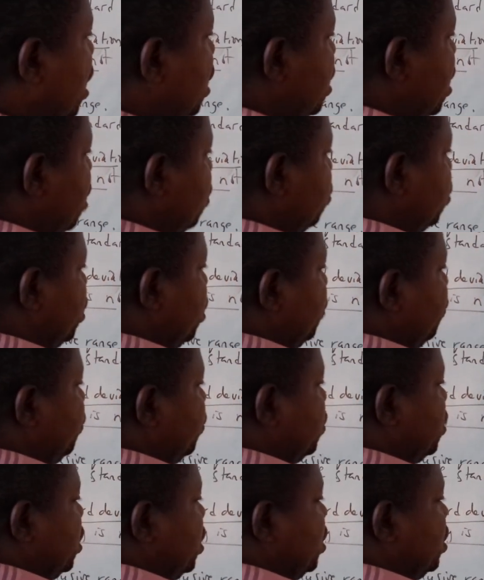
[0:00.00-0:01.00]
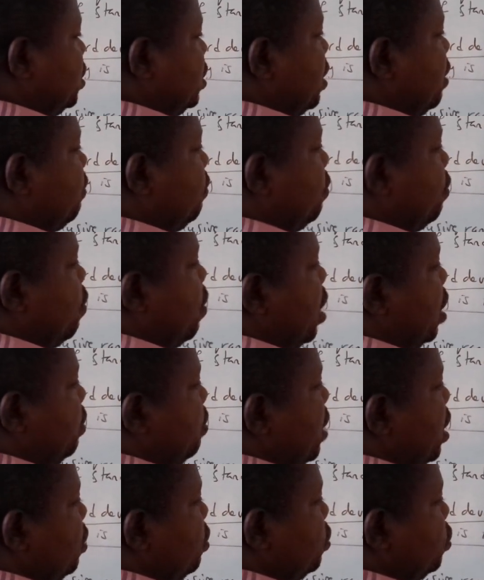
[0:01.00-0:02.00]
And that will give you
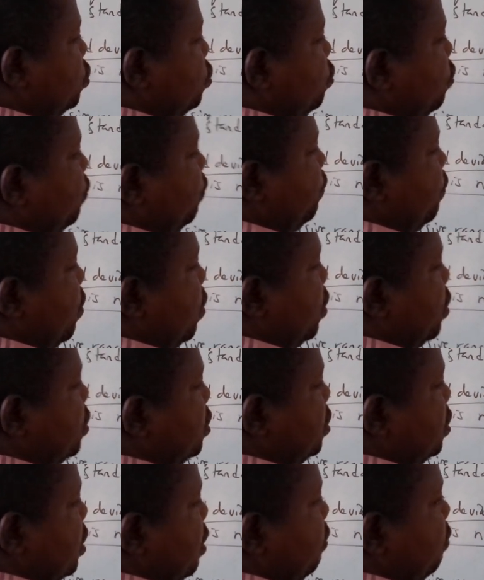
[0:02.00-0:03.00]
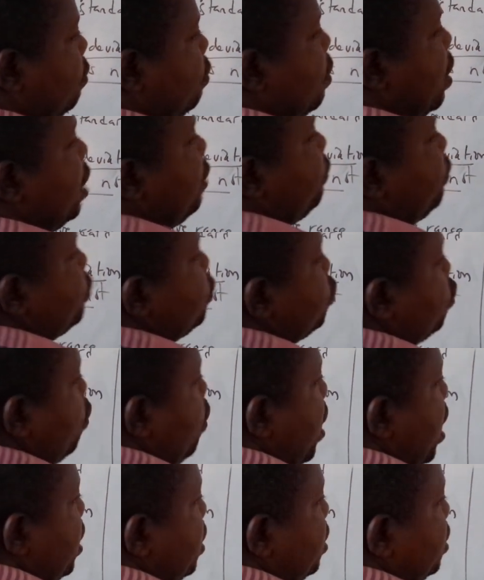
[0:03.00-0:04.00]
371 minus 2471. If you
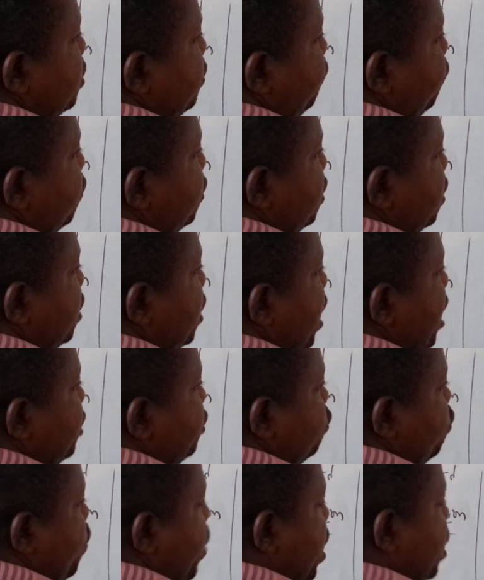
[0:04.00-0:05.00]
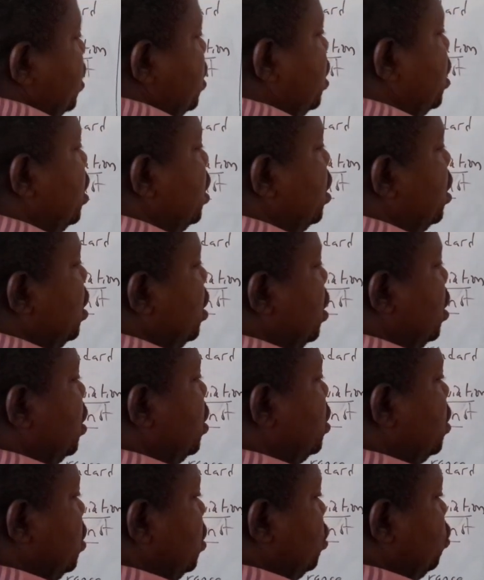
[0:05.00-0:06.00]
square this 49 squared,
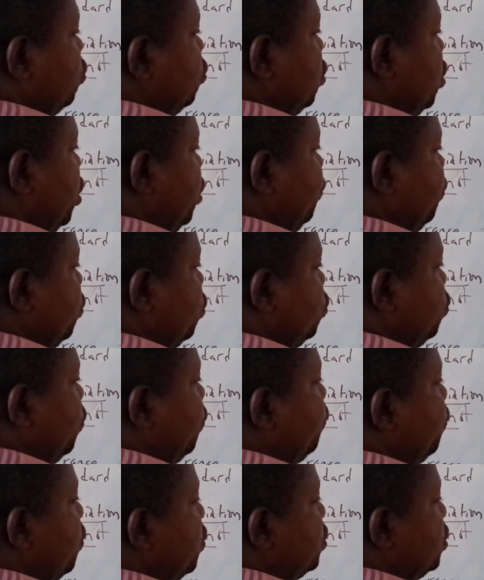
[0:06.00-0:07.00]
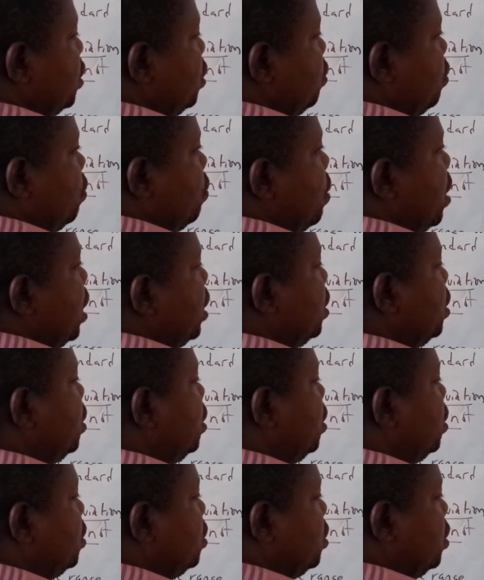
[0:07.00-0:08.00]
it will give you 2401.
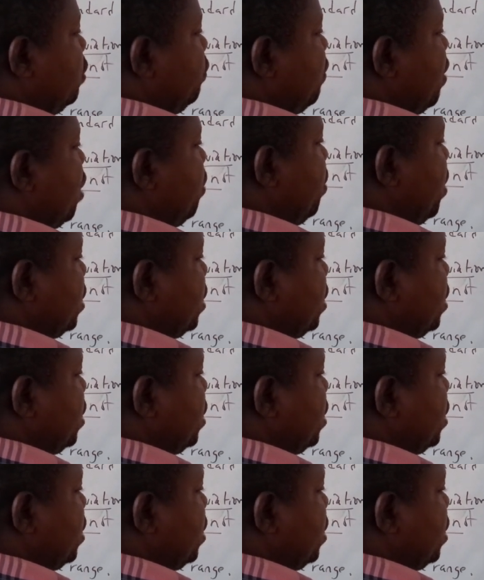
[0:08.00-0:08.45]
Divide